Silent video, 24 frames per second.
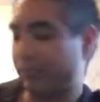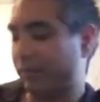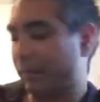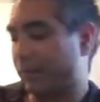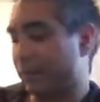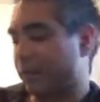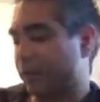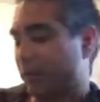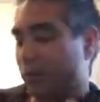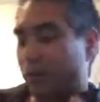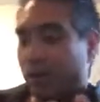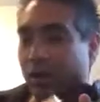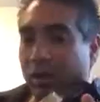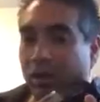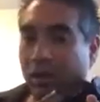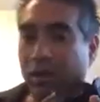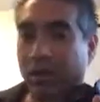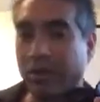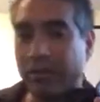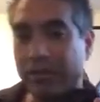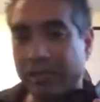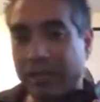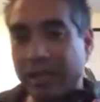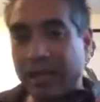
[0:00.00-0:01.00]
is where
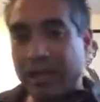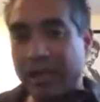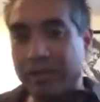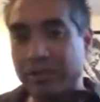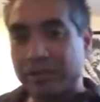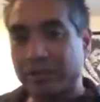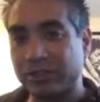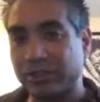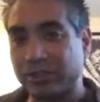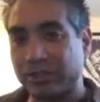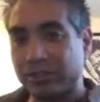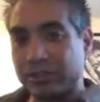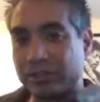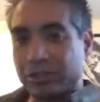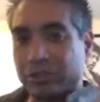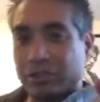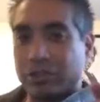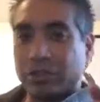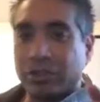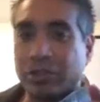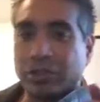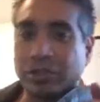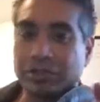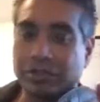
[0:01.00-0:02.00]
all the action
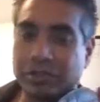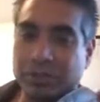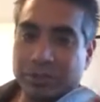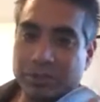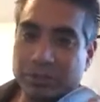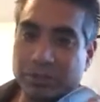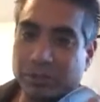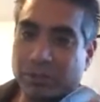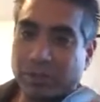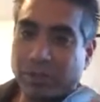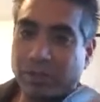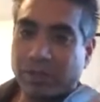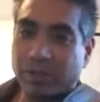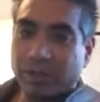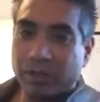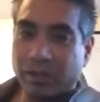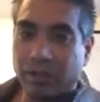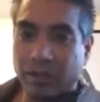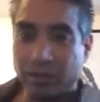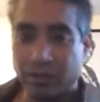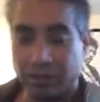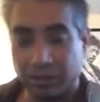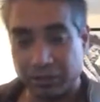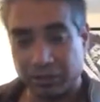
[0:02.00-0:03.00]
starts. That's where
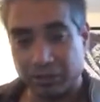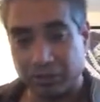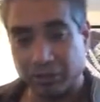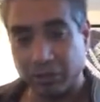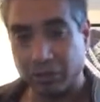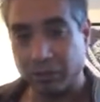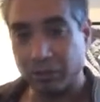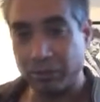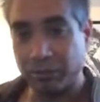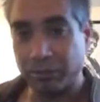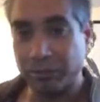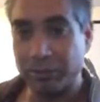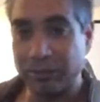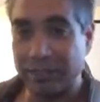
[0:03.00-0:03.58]
the tone